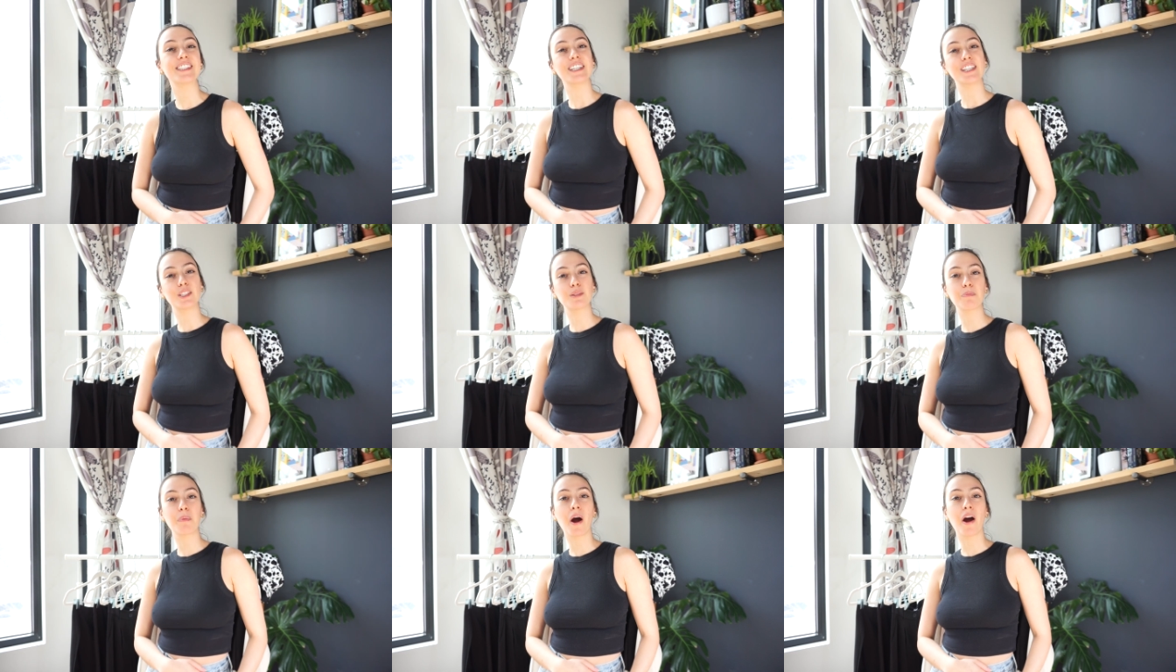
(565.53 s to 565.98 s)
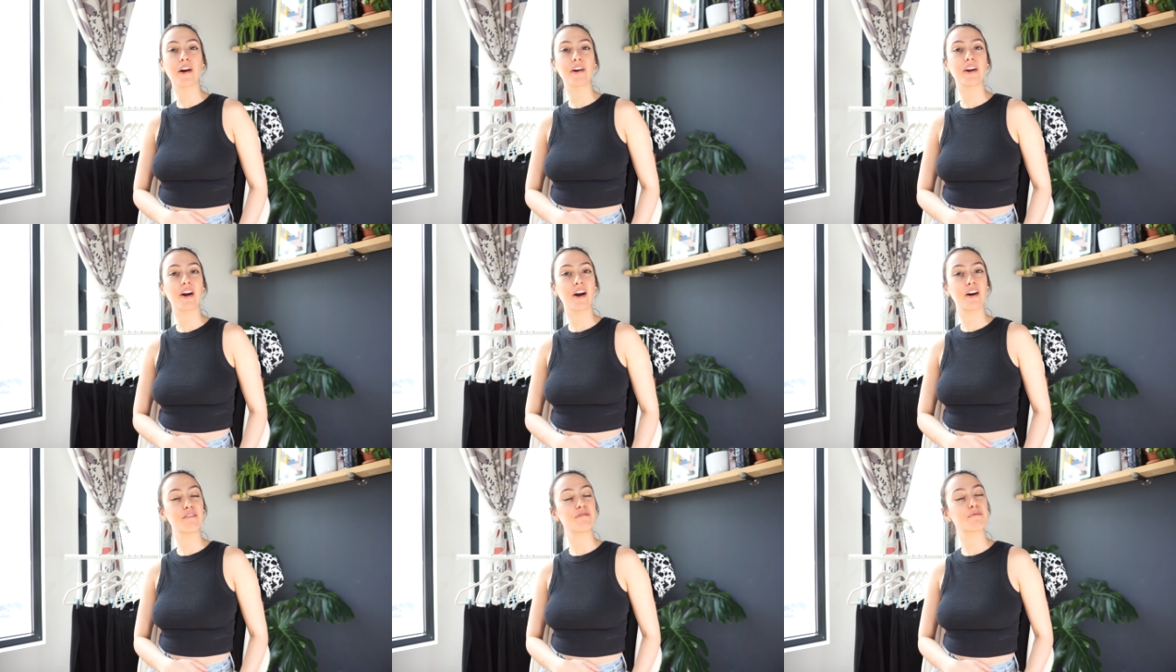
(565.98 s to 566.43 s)
It's
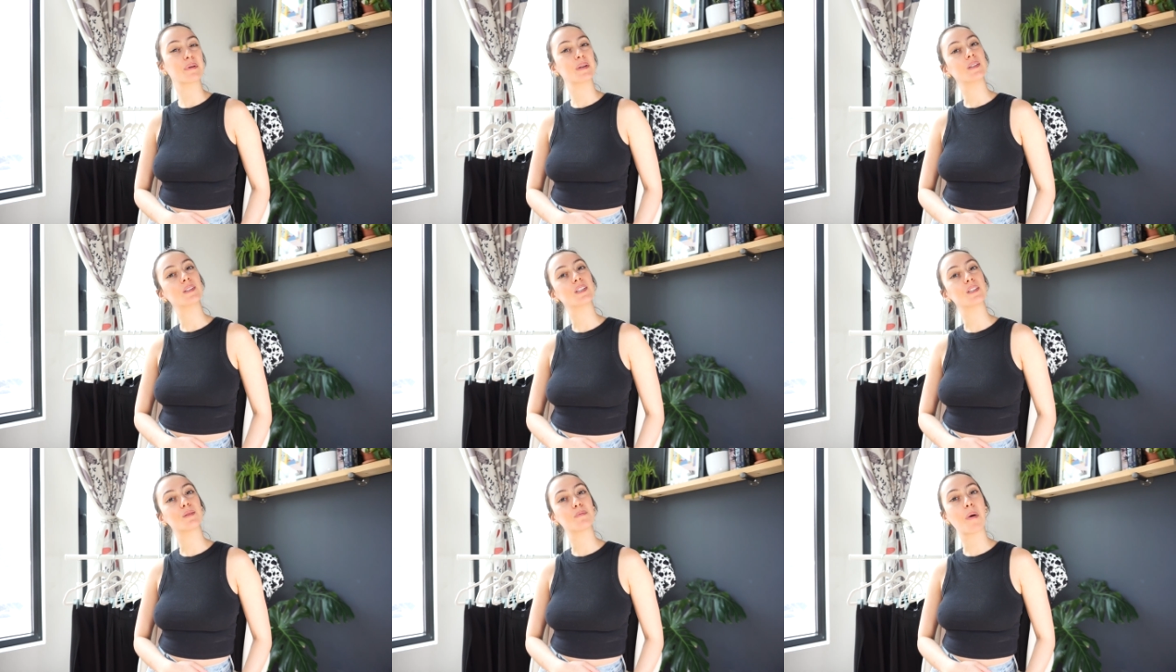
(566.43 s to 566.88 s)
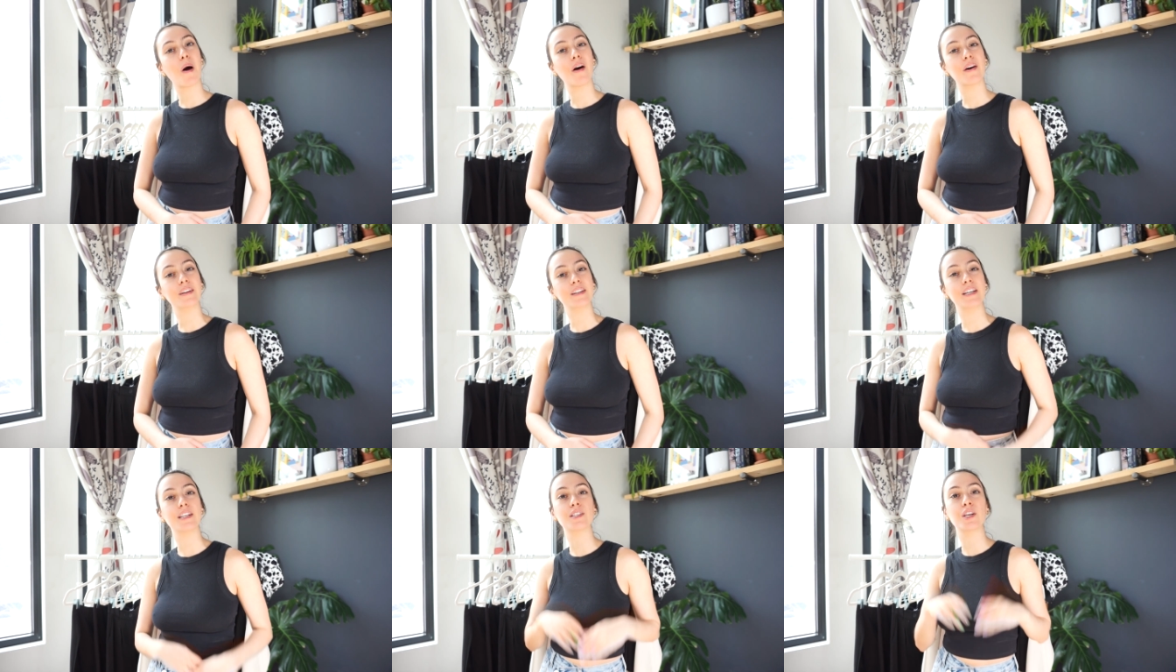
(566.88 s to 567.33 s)
part of Princess
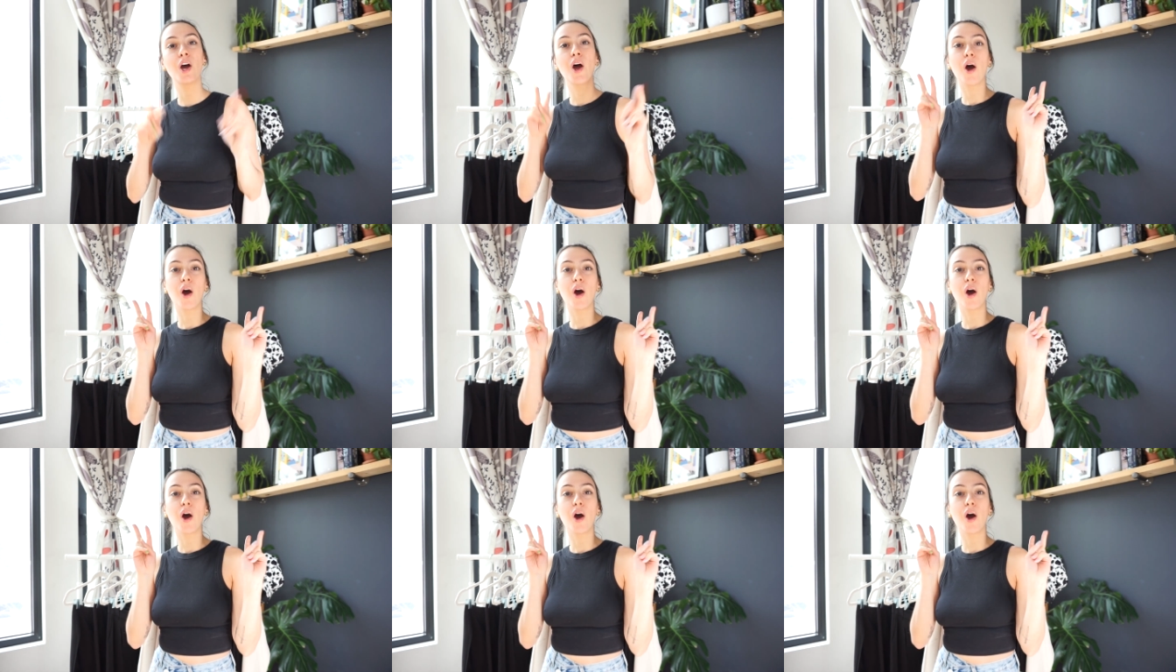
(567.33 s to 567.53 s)
Polly's